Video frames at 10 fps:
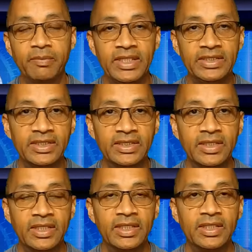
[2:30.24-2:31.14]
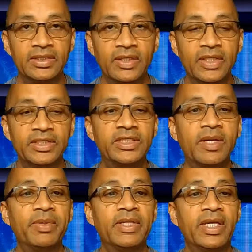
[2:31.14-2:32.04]
information, so let's
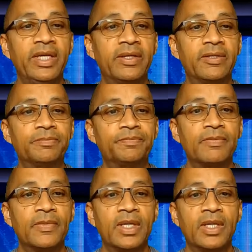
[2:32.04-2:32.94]
jump into here.